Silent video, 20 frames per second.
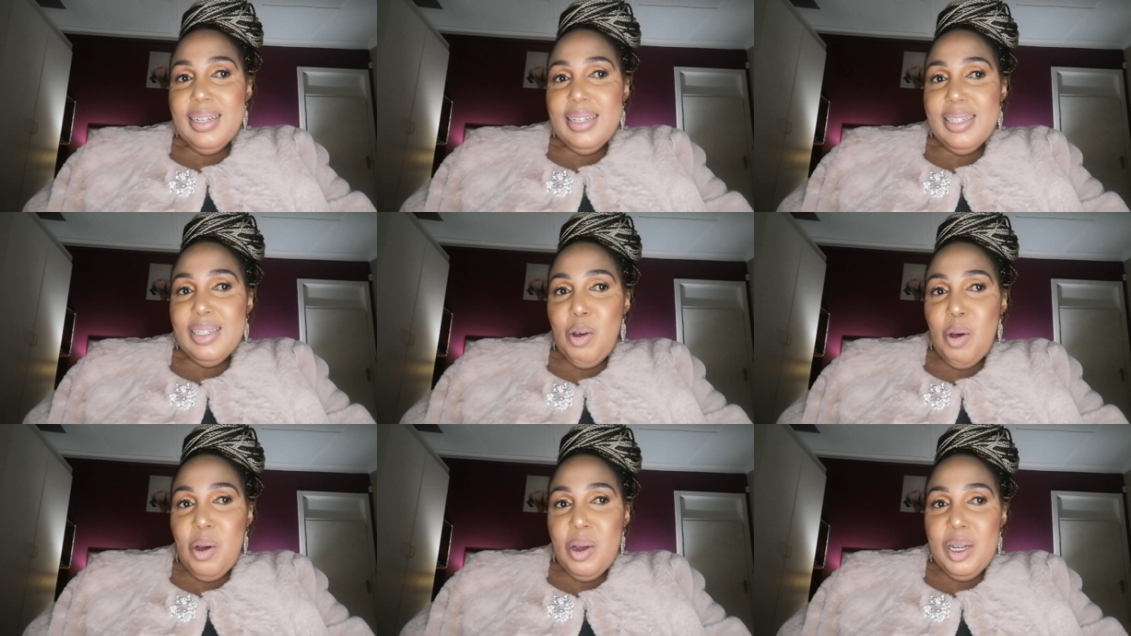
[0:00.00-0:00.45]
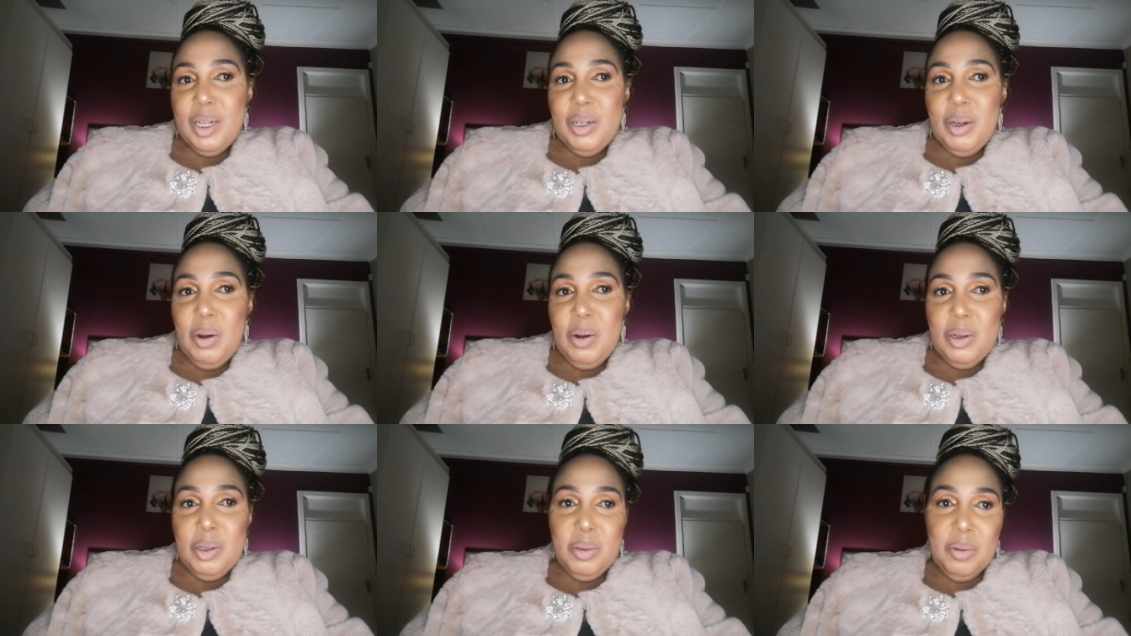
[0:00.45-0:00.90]
so
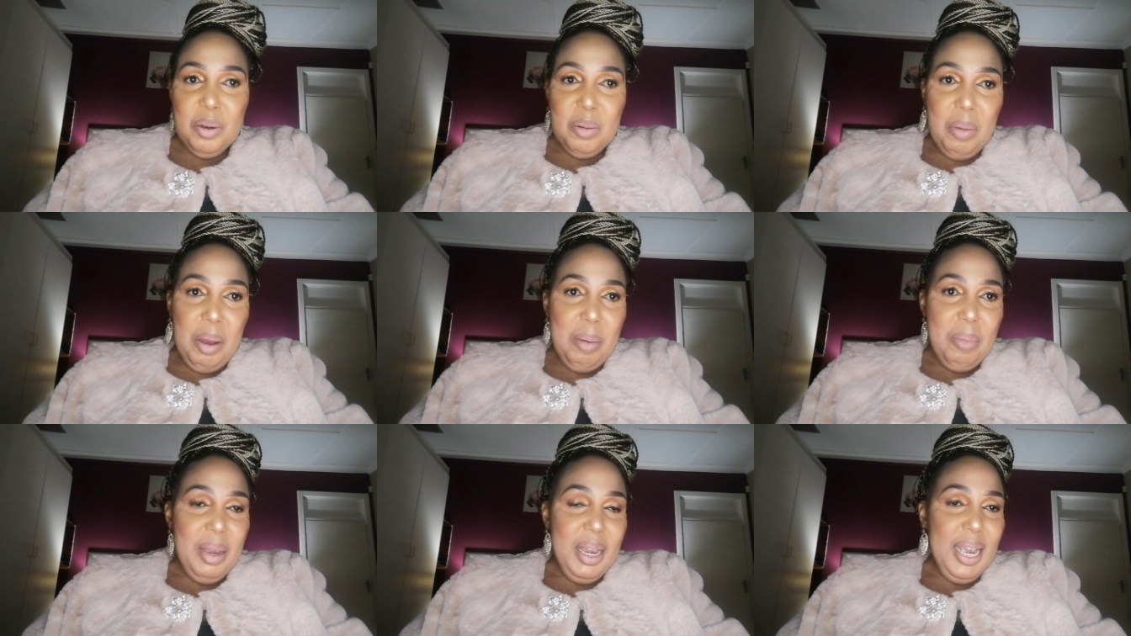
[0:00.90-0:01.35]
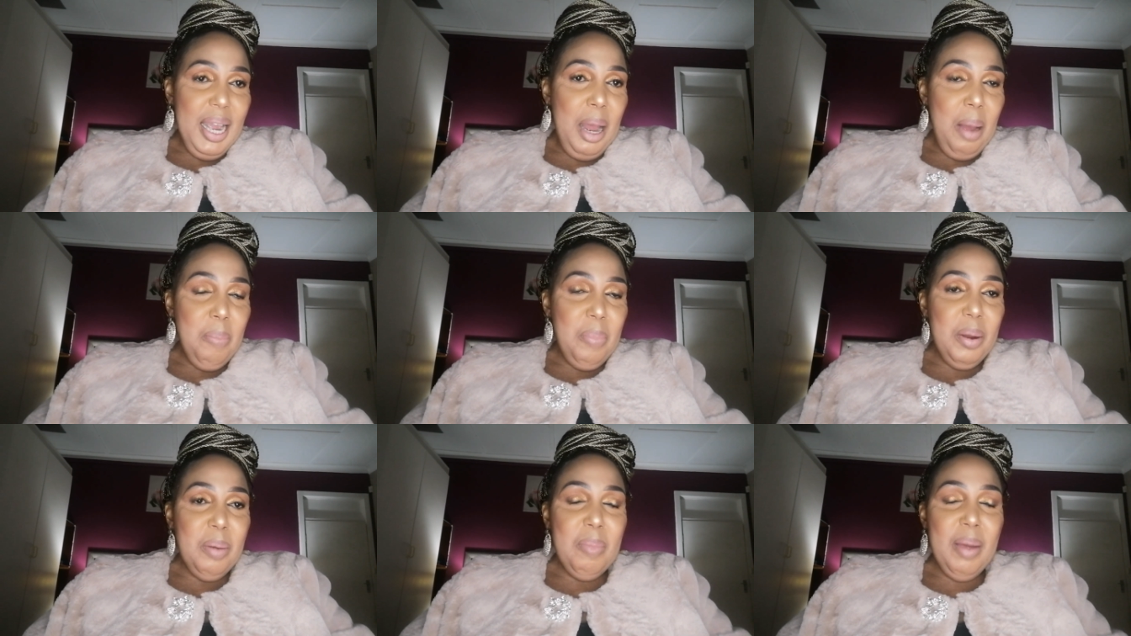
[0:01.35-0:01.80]
it goes with my
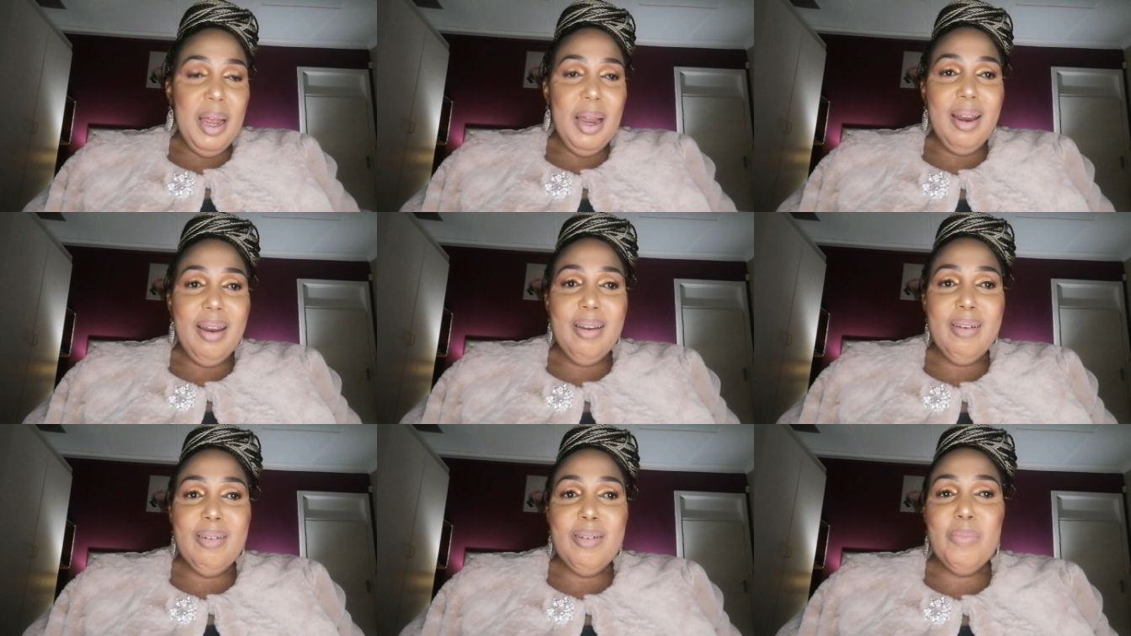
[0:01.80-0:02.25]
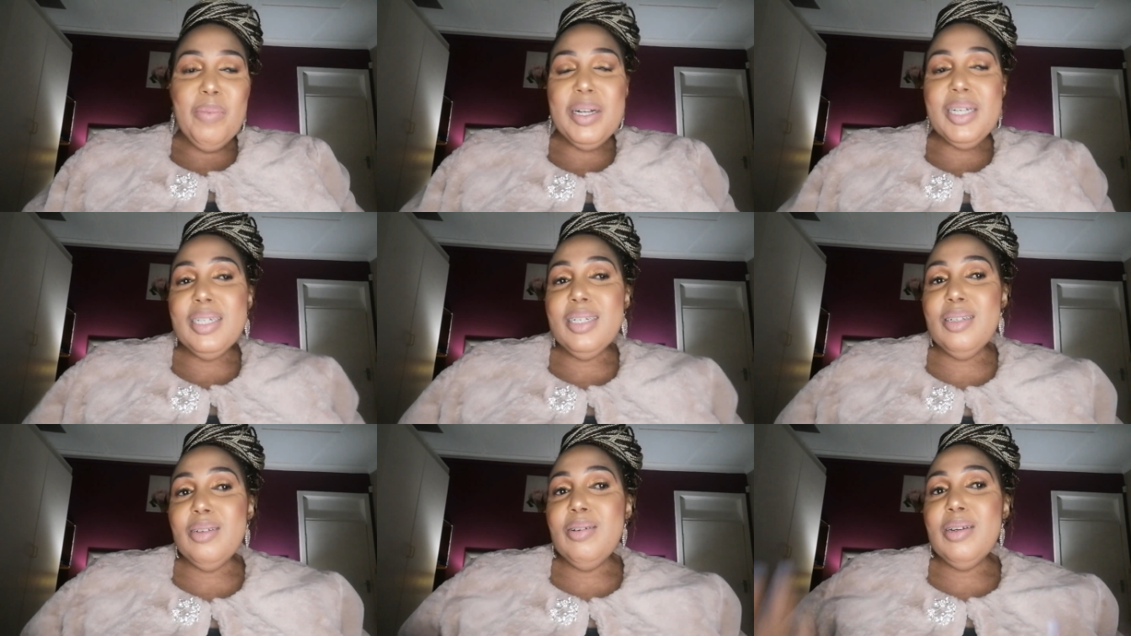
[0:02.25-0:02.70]
makeup and my look
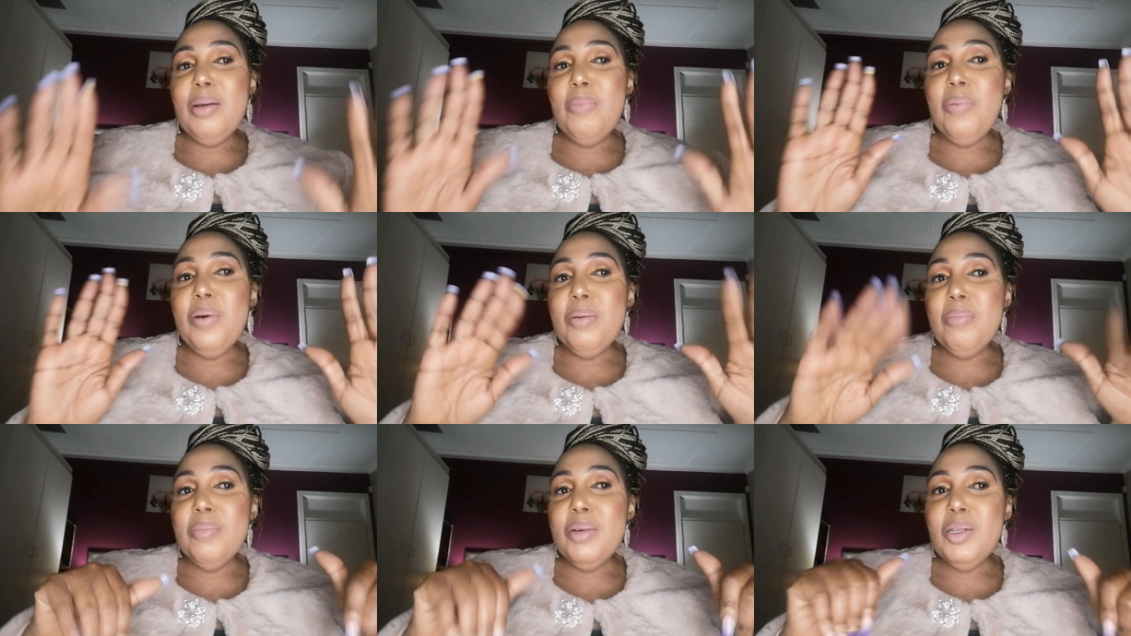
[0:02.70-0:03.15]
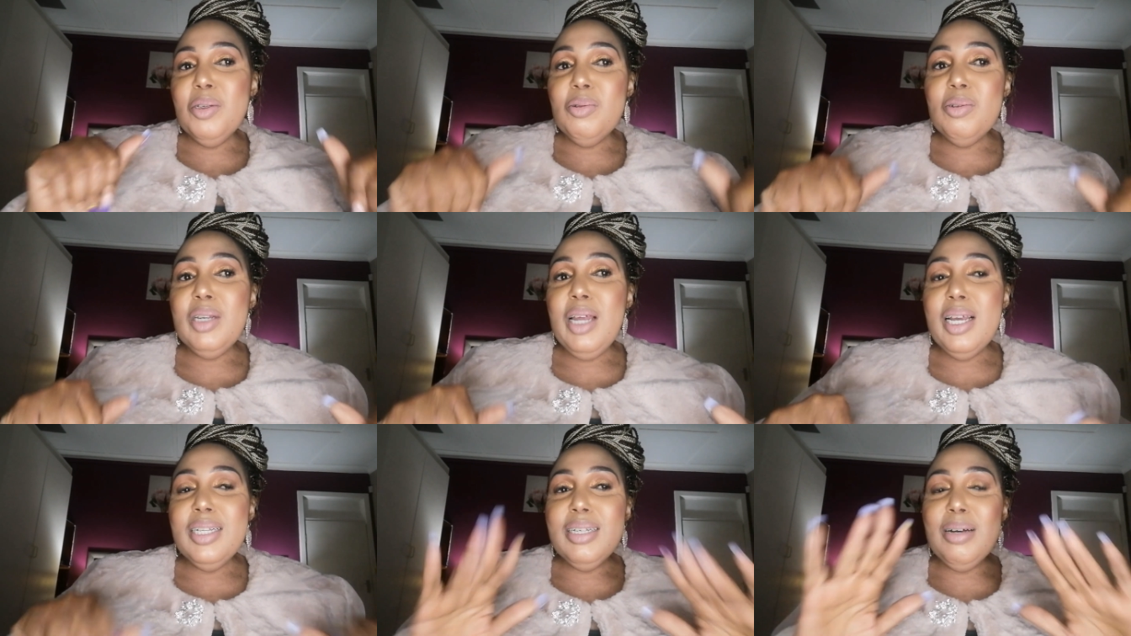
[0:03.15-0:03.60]
but it's not about me
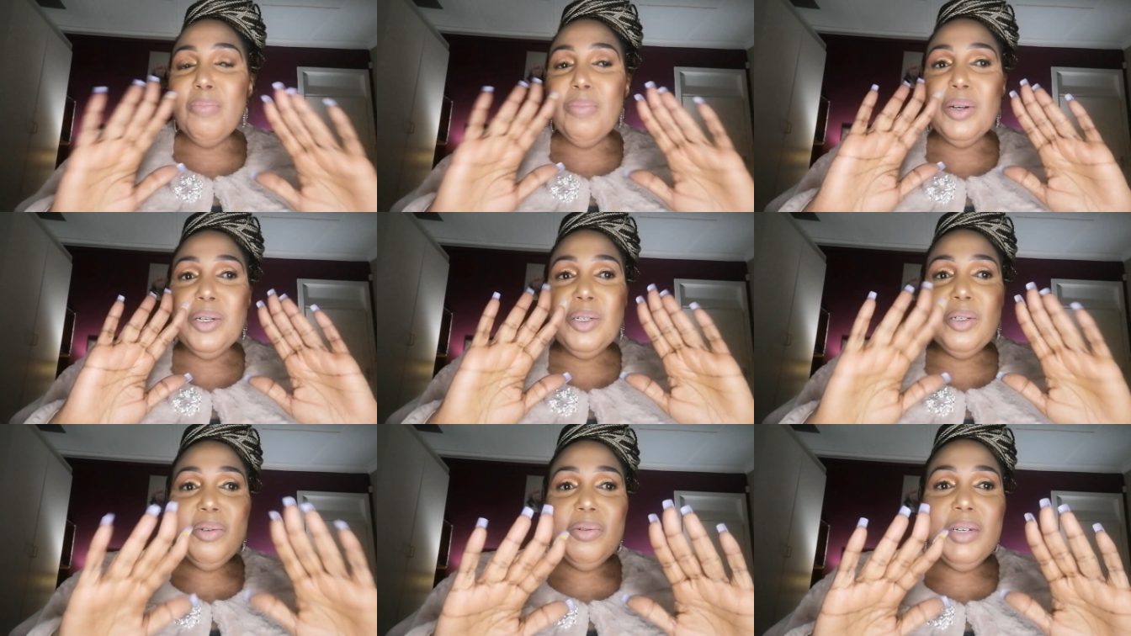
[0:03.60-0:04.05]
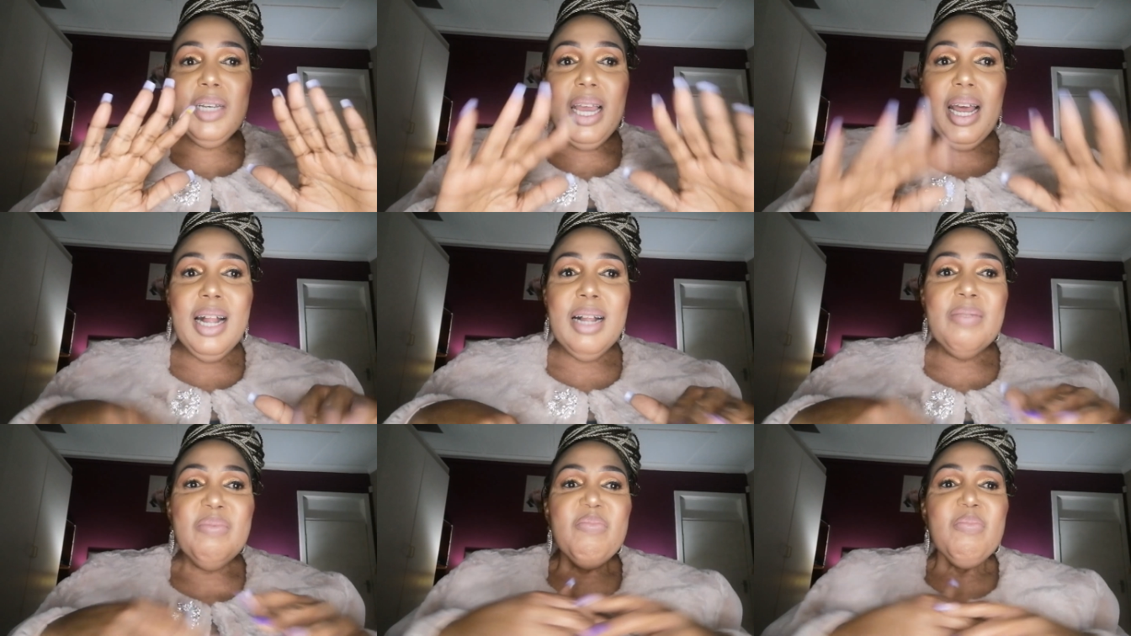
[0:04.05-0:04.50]
today it's about you
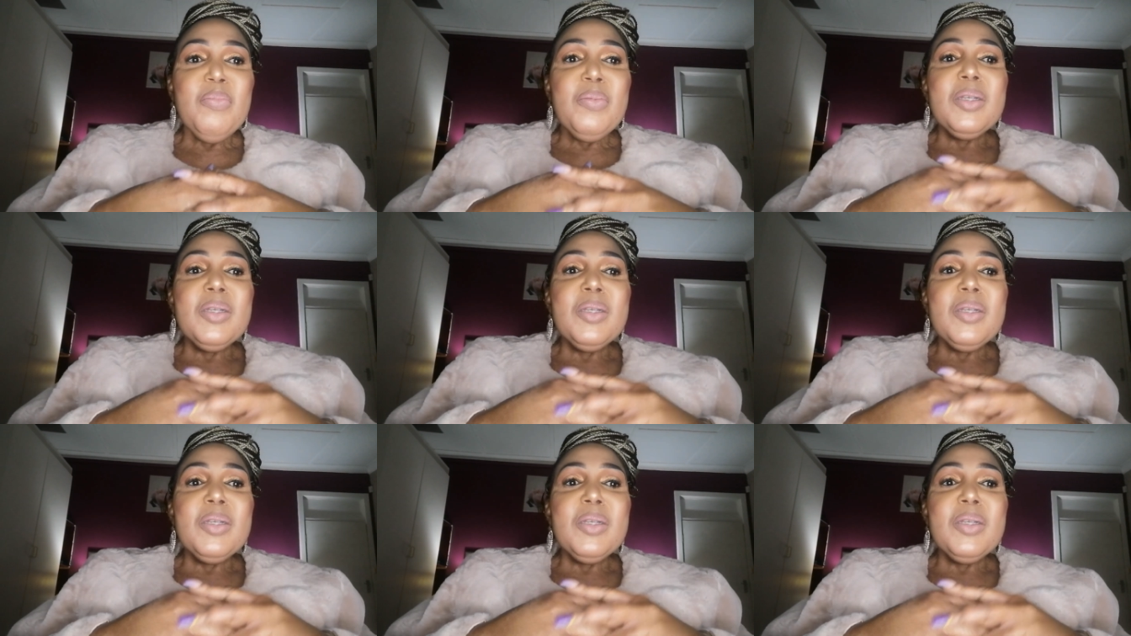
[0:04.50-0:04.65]
girl